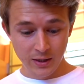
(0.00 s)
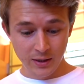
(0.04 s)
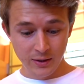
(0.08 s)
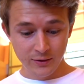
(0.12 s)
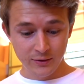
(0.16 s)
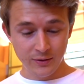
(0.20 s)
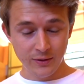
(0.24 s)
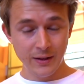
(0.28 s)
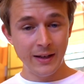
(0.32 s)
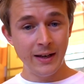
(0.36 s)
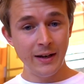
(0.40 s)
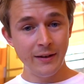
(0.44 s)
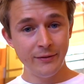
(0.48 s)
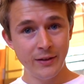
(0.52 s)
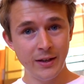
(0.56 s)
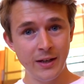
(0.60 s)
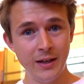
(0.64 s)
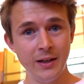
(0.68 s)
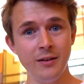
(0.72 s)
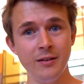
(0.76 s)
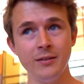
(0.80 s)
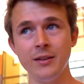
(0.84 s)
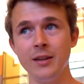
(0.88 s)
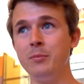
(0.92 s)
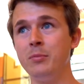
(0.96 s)
So they left it
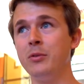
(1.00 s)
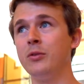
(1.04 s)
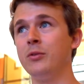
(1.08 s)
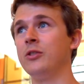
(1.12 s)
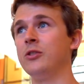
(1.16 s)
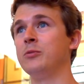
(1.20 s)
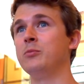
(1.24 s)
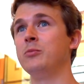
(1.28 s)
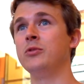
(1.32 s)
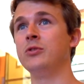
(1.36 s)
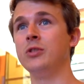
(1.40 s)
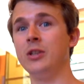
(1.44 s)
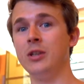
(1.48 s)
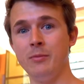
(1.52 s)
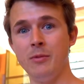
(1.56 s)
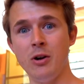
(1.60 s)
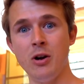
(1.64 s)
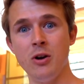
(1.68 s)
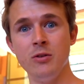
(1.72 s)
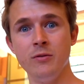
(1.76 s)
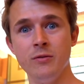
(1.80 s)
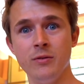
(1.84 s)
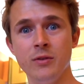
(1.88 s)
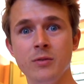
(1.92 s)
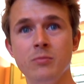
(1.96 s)
here, and they built this museum
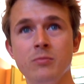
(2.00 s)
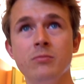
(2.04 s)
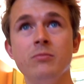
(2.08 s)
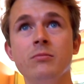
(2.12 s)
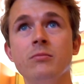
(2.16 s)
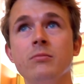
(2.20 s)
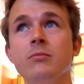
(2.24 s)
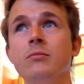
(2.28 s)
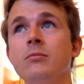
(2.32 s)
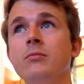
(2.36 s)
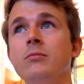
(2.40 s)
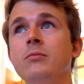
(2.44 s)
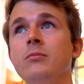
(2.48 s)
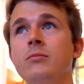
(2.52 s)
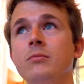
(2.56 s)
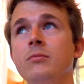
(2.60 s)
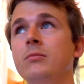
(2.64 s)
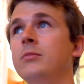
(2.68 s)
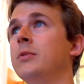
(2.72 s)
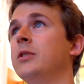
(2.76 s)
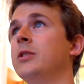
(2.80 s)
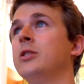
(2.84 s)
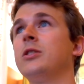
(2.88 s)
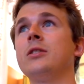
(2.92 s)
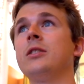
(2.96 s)
over,
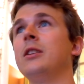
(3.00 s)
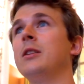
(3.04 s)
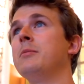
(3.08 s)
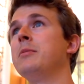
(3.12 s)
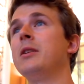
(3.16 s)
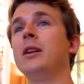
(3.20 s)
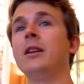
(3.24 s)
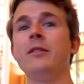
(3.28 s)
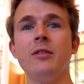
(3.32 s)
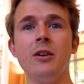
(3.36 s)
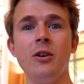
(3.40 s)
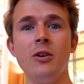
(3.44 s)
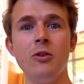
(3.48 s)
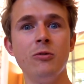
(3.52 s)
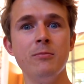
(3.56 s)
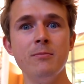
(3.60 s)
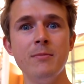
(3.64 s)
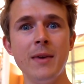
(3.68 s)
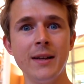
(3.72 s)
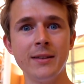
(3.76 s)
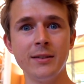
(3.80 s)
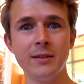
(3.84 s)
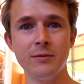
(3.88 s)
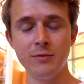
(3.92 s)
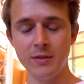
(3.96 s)
just in the middle of a whole
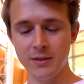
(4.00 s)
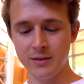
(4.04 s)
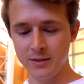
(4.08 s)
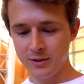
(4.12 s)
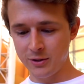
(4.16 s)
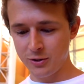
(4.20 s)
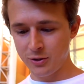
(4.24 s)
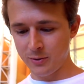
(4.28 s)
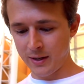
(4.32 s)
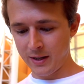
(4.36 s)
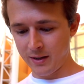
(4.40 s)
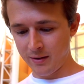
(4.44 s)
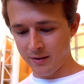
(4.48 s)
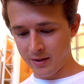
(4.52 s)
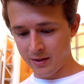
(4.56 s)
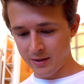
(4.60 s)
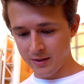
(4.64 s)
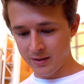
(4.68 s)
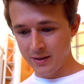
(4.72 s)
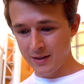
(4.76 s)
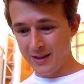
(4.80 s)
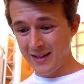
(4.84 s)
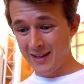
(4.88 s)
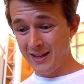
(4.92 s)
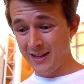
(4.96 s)
massive residential area.
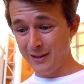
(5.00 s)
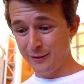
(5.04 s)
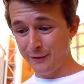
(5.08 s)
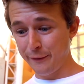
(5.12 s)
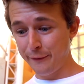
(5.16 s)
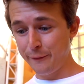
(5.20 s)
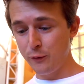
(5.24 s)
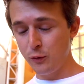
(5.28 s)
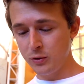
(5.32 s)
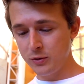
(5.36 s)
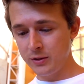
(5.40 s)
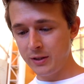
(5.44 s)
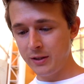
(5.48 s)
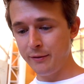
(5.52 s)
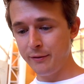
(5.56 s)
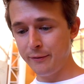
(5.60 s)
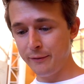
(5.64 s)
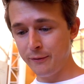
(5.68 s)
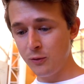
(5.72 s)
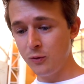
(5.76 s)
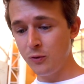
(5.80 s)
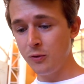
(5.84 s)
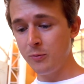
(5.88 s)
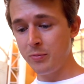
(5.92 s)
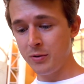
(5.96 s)
There's
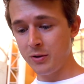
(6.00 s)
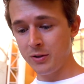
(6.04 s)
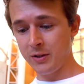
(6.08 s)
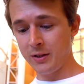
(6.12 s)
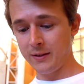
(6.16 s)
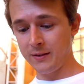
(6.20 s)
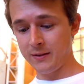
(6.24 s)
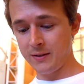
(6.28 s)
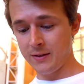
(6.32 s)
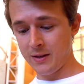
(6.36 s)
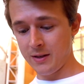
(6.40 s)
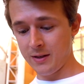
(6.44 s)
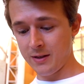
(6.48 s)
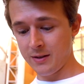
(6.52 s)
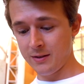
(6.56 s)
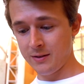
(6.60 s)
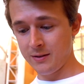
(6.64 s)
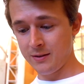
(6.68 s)
44 bodies here.